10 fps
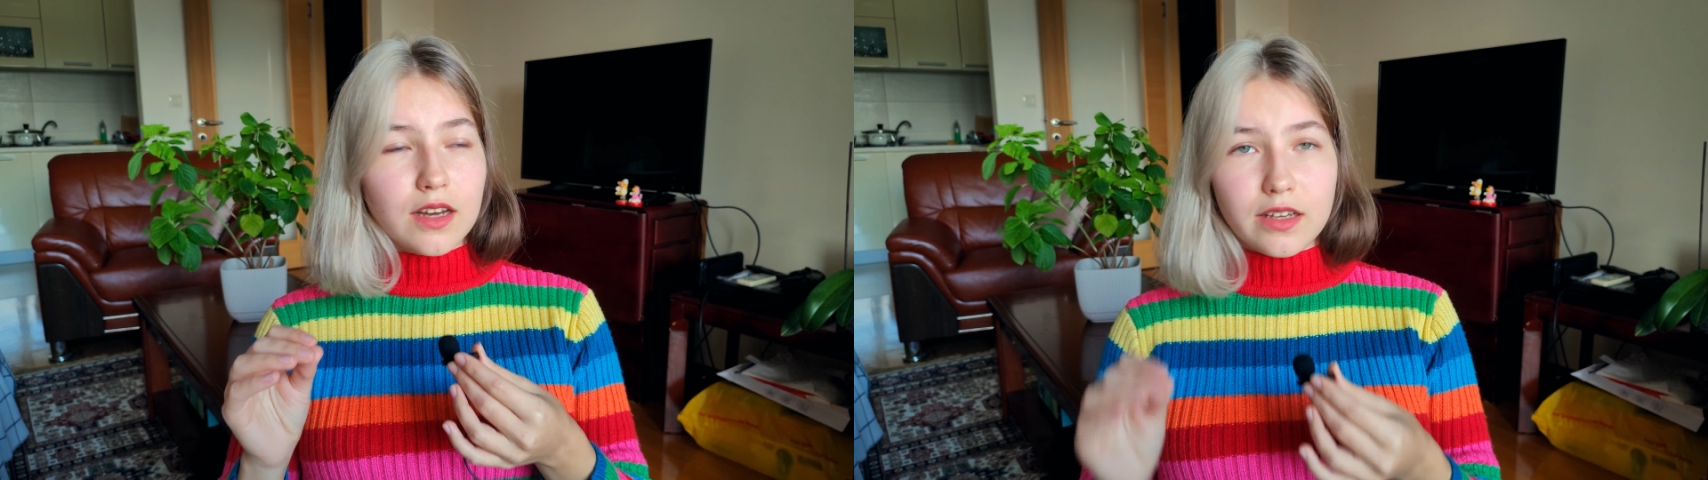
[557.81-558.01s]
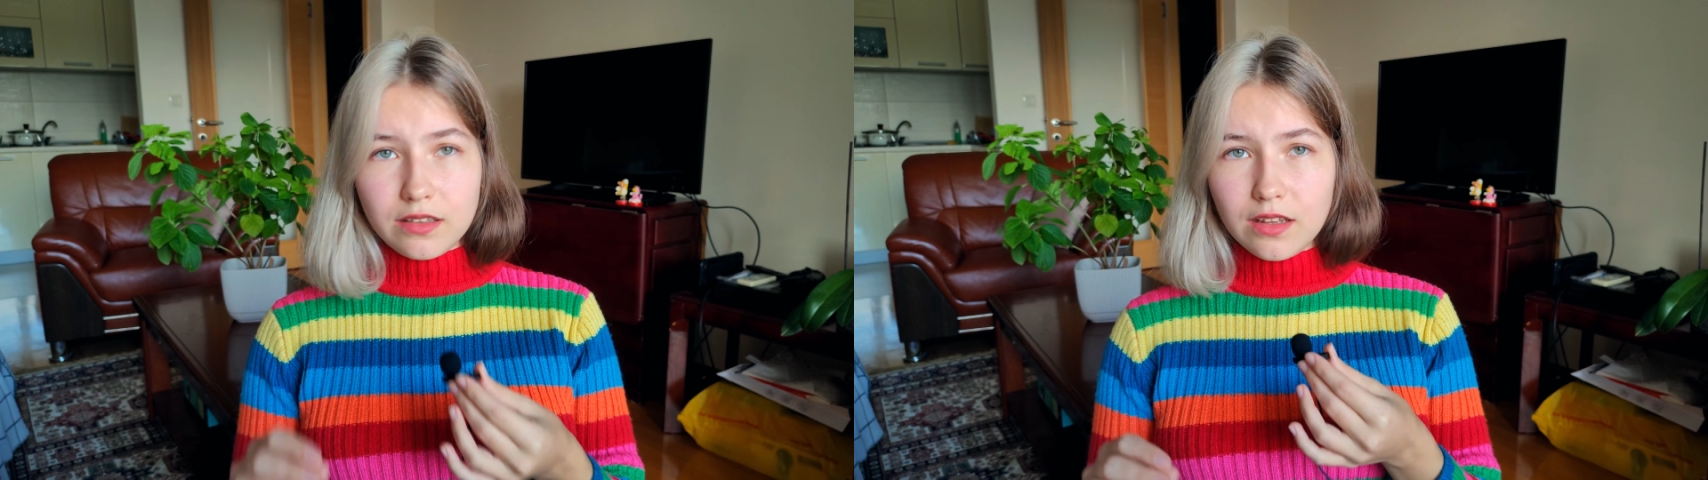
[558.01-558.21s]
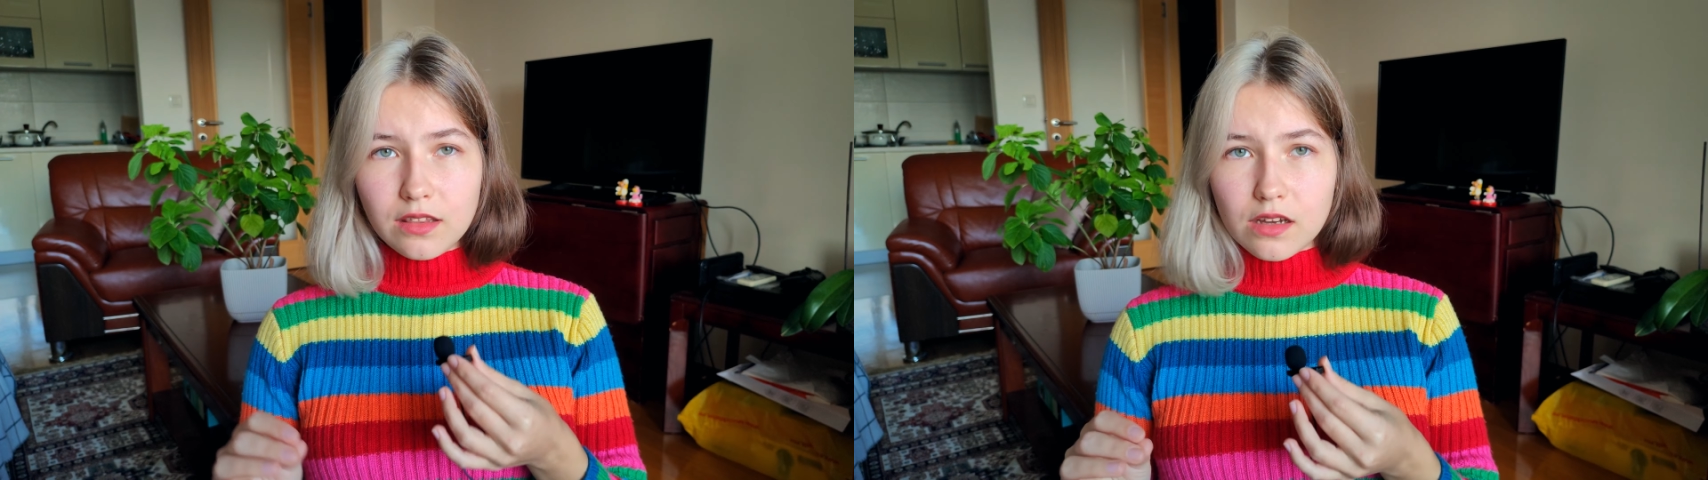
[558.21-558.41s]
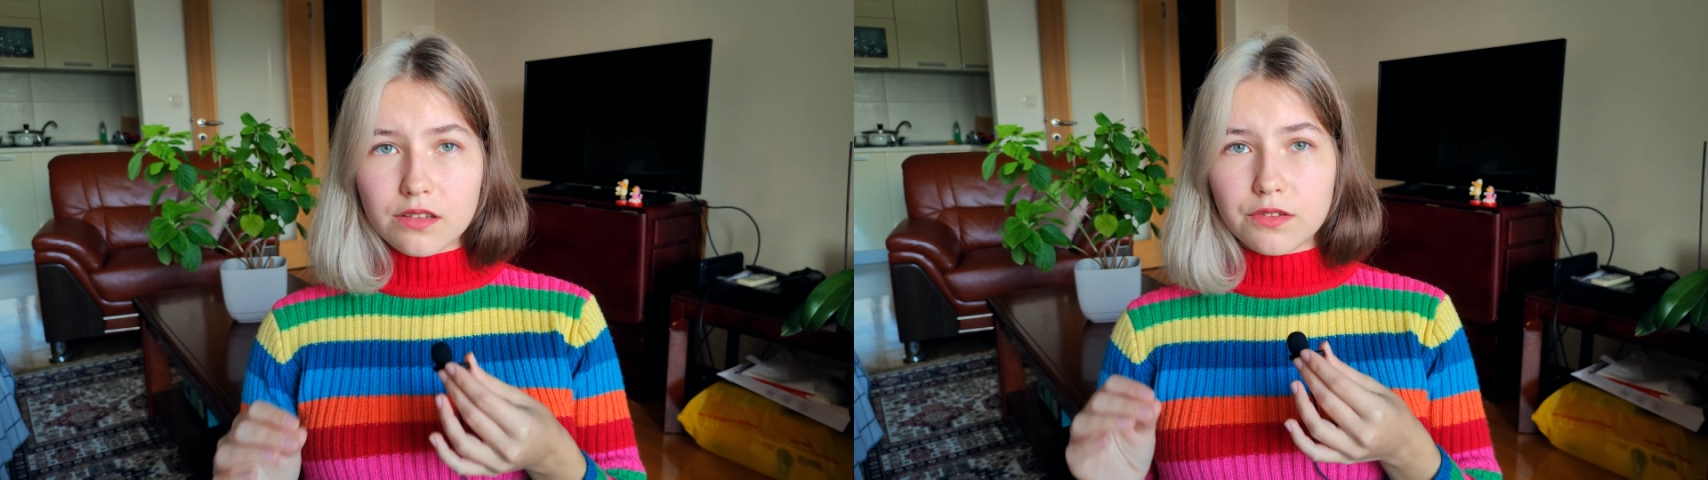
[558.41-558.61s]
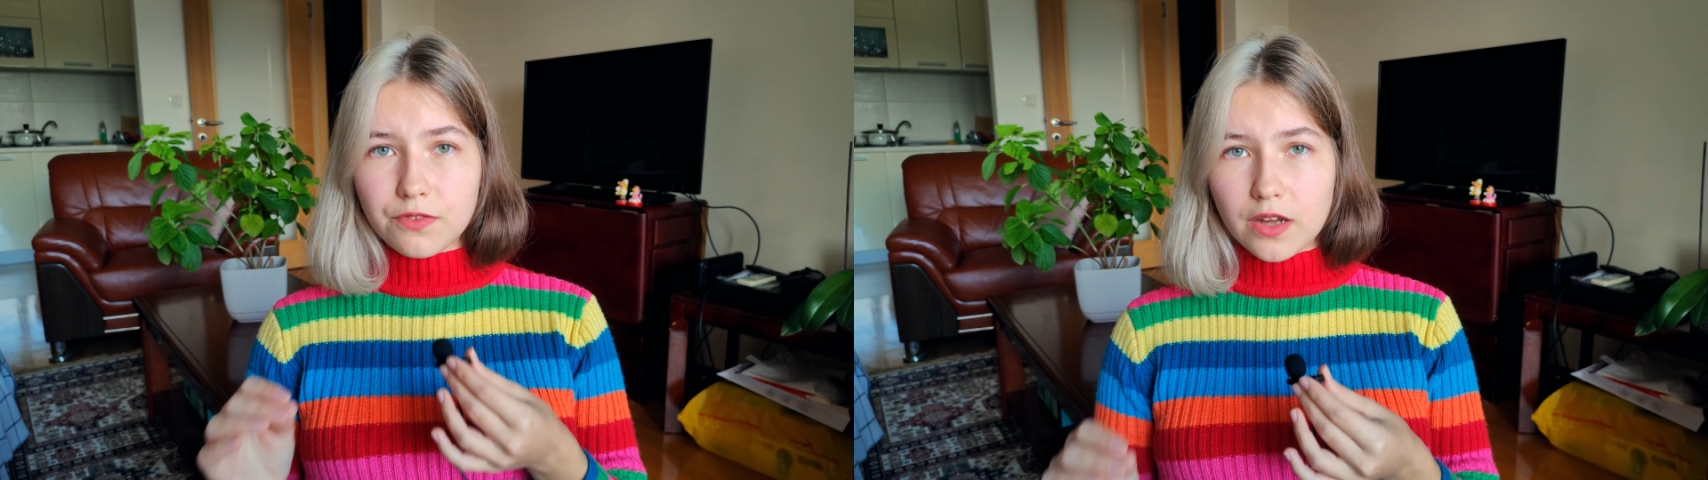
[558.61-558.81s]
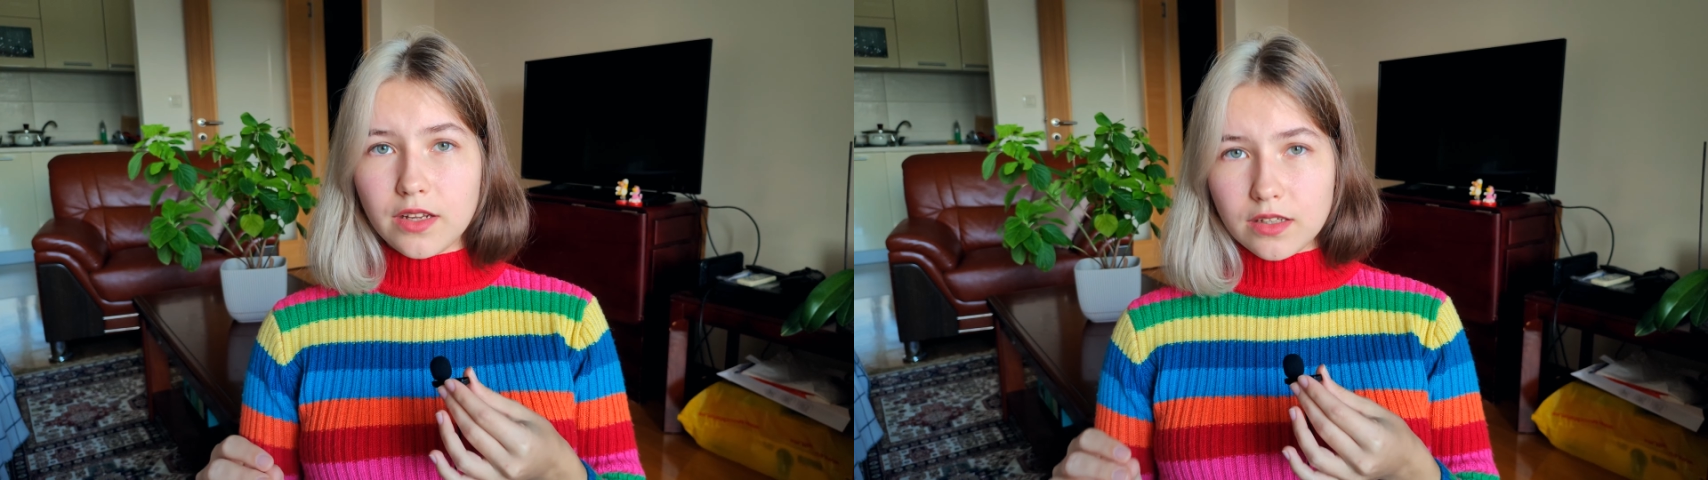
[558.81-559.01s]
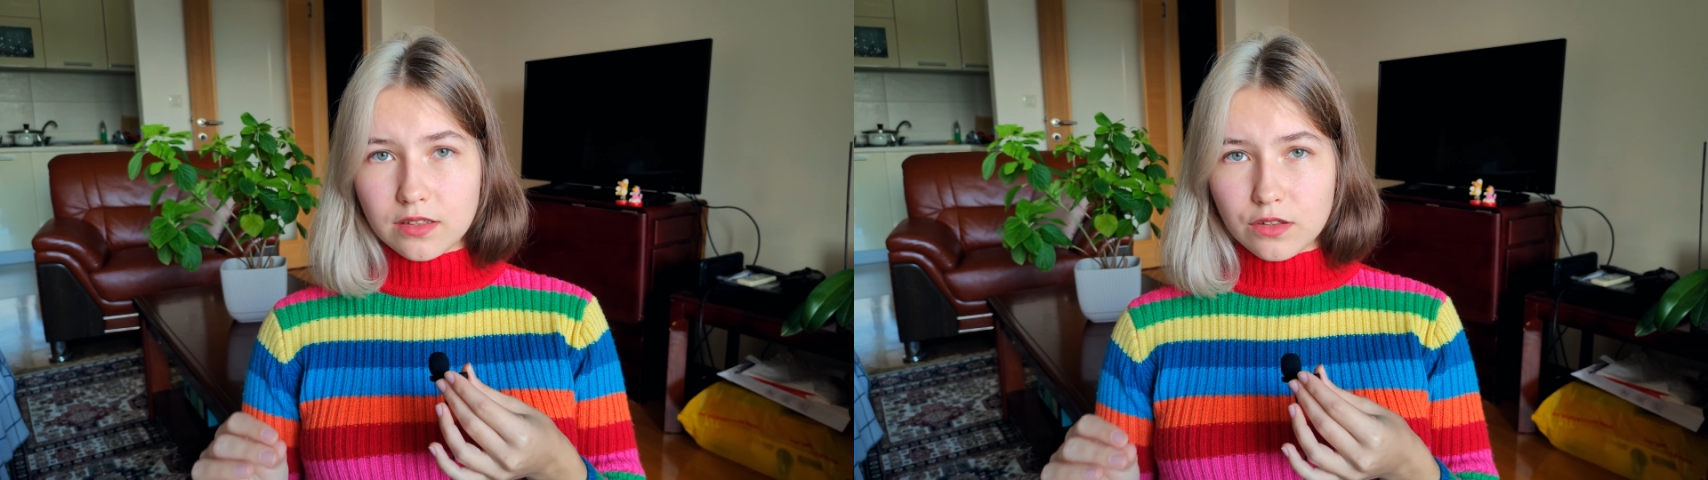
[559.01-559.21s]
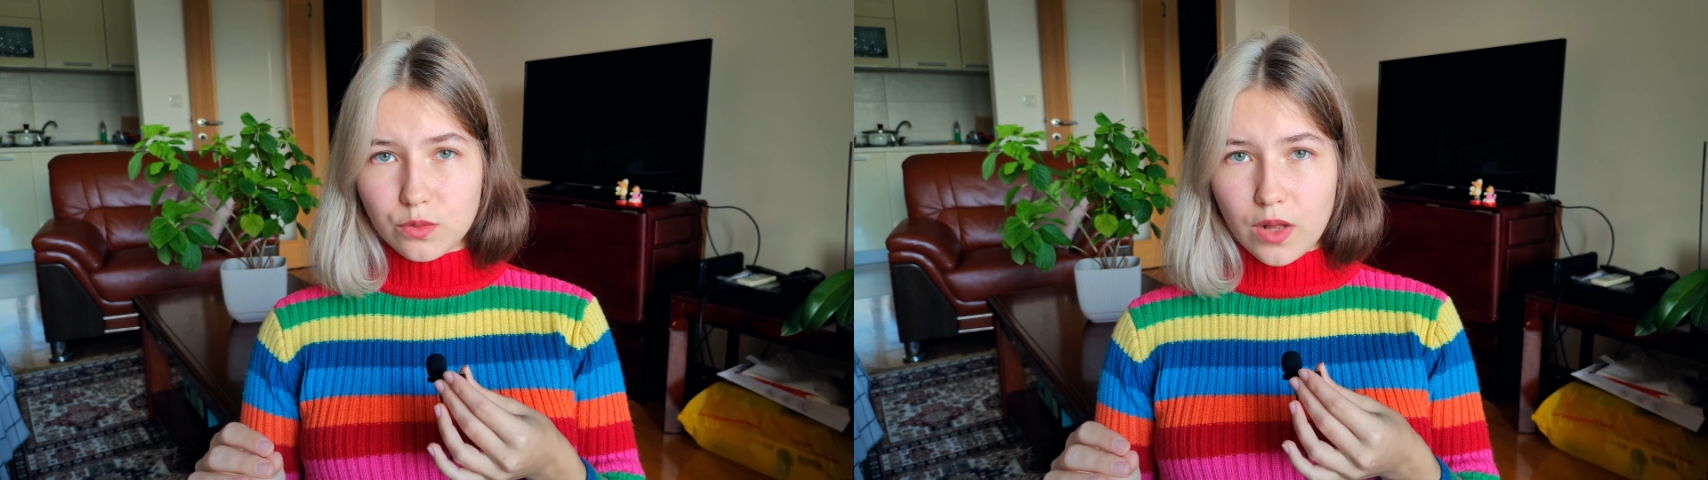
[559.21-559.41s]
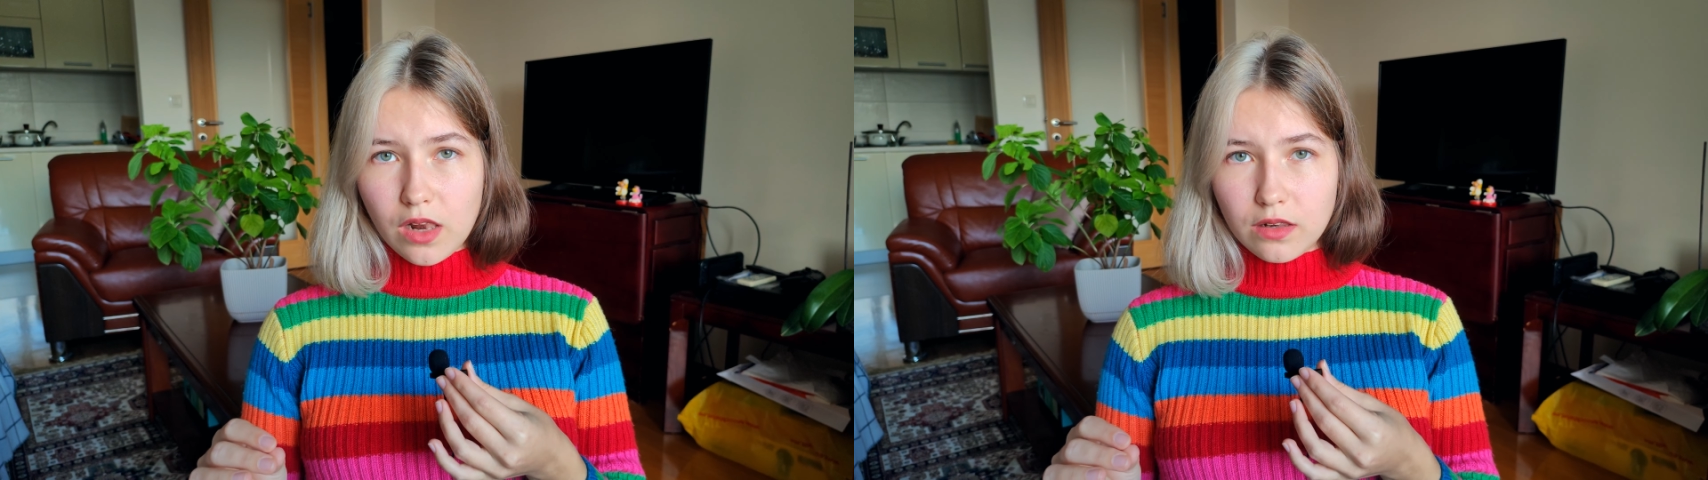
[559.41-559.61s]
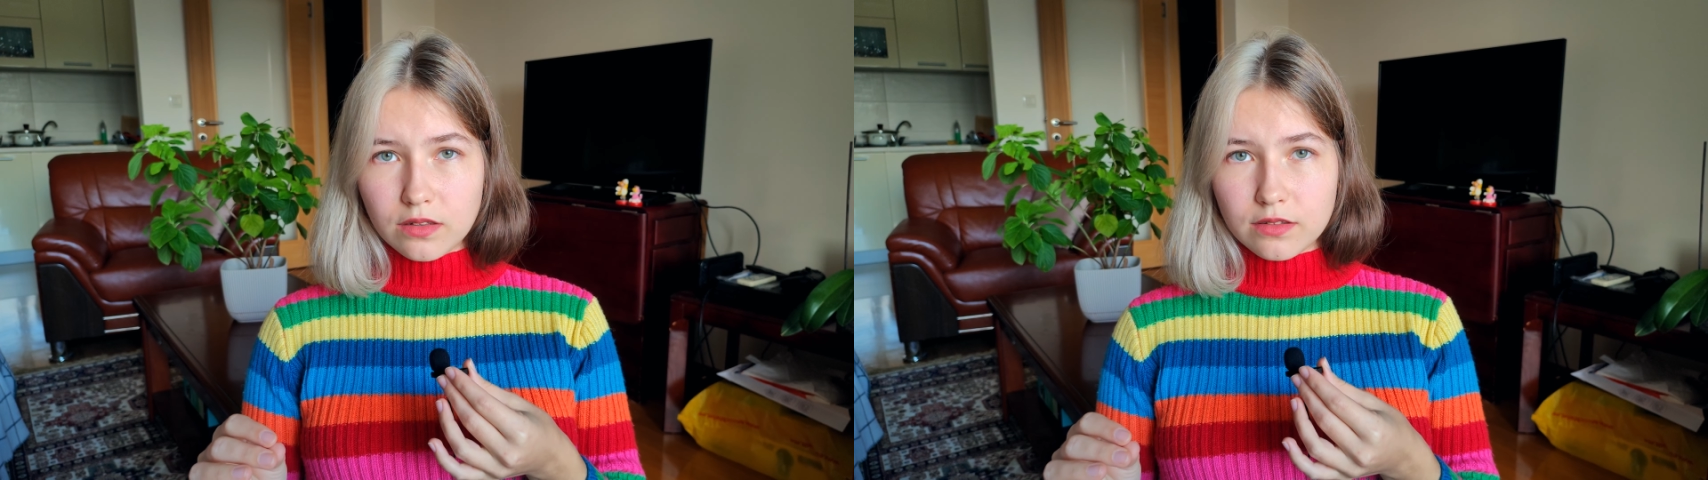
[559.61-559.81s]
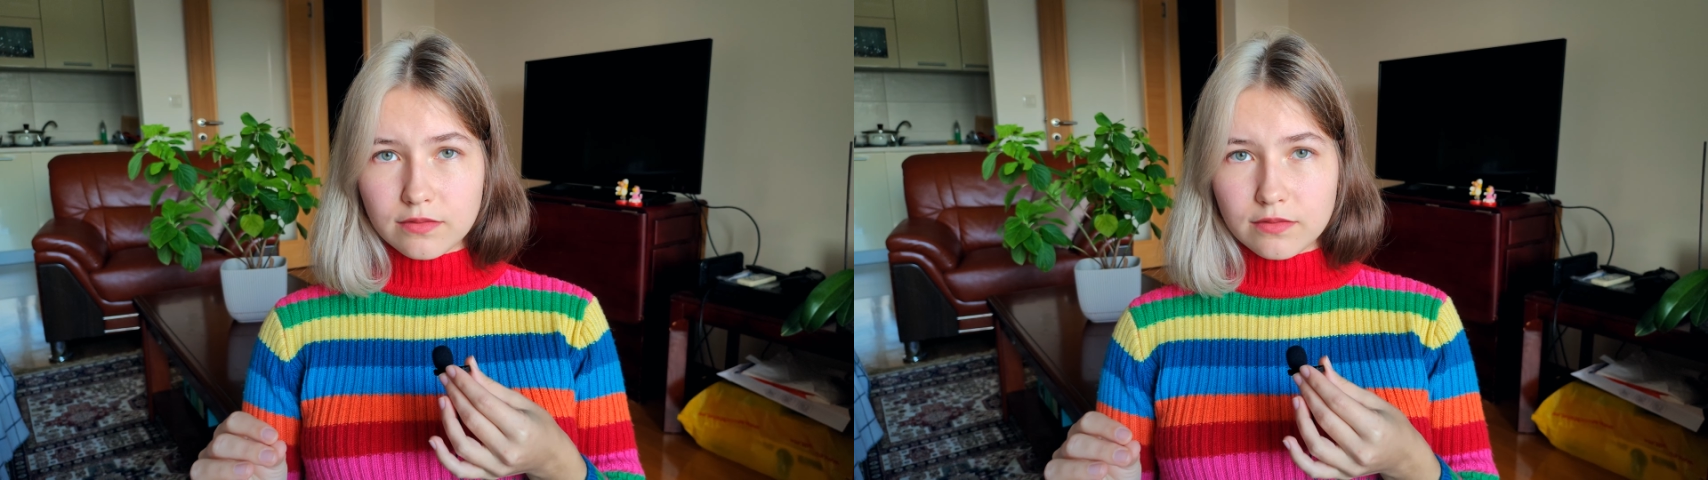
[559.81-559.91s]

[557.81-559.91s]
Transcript: I think they're the funniest as well.